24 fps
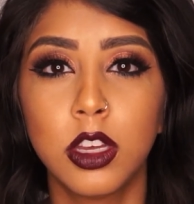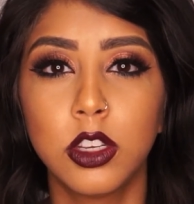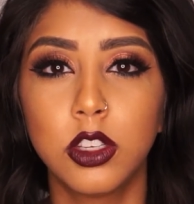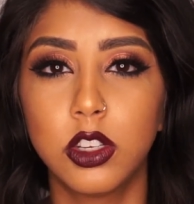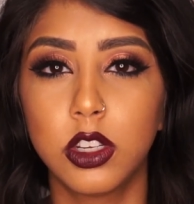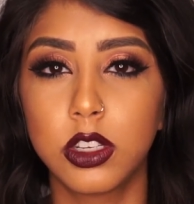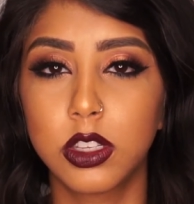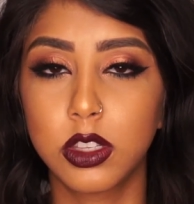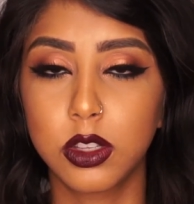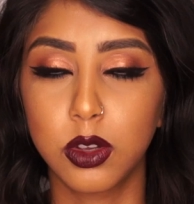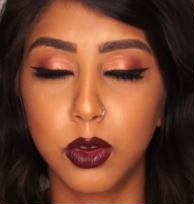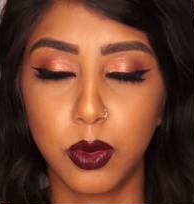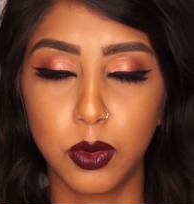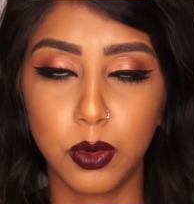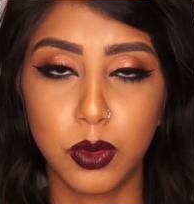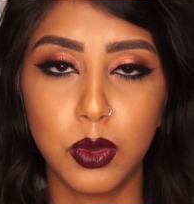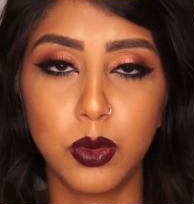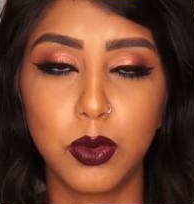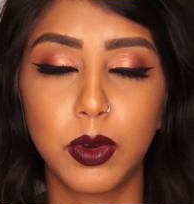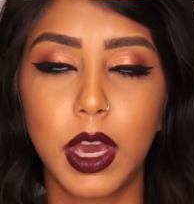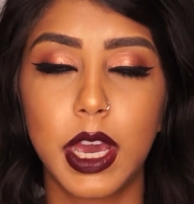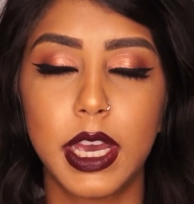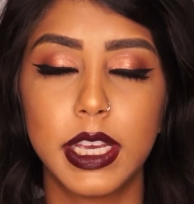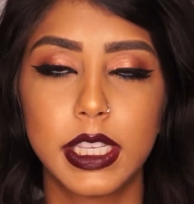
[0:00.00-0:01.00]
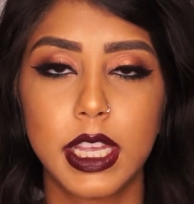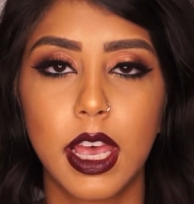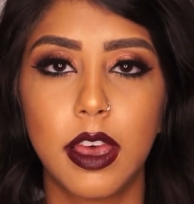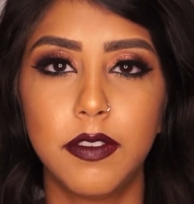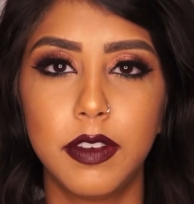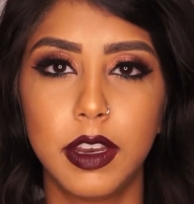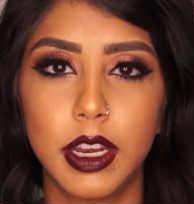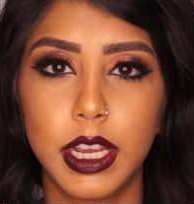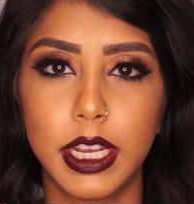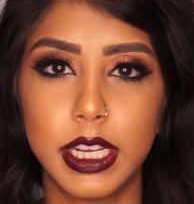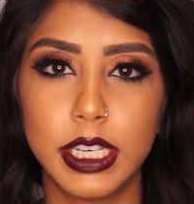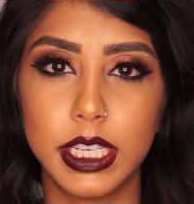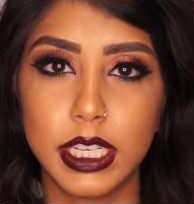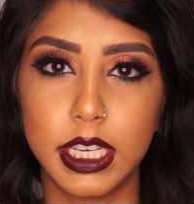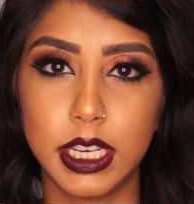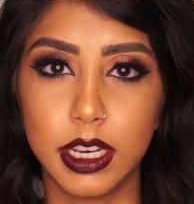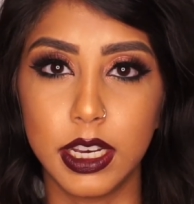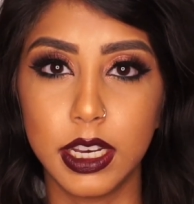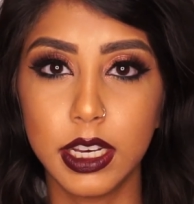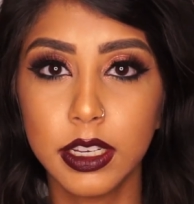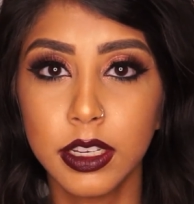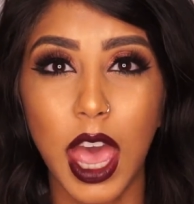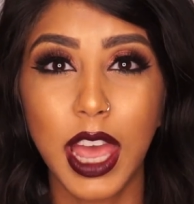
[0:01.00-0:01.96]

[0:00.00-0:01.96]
just so you guys have an idea.